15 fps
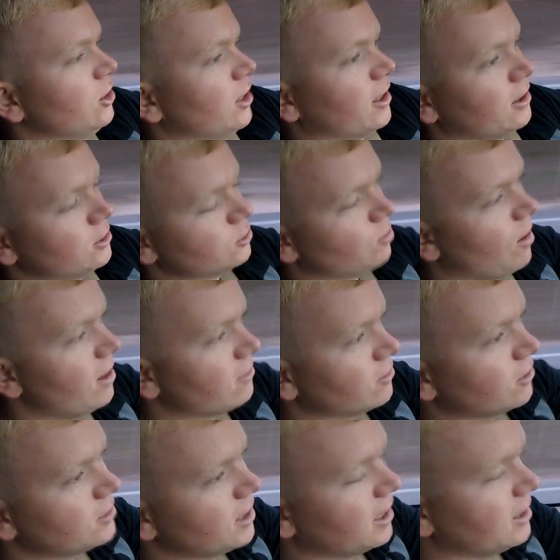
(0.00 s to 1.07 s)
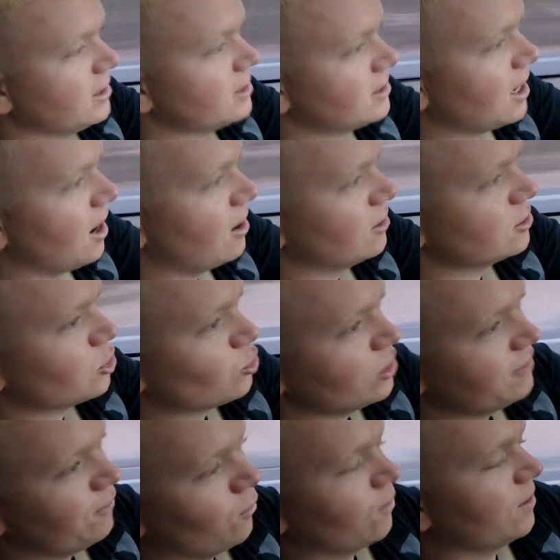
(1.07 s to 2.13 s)
probably rotate these tires
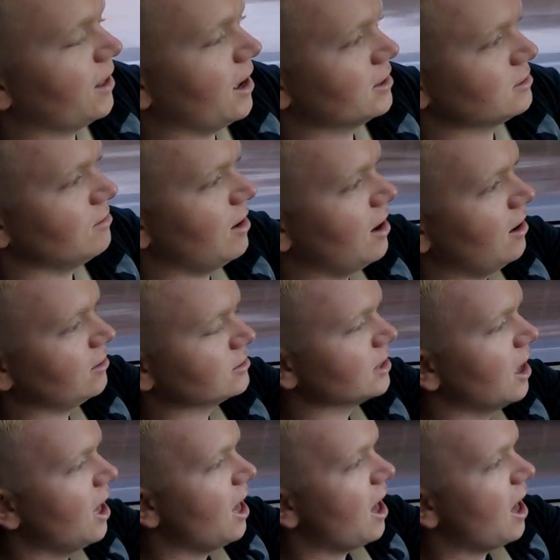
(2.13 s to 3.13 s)
3,000-4,000 miles.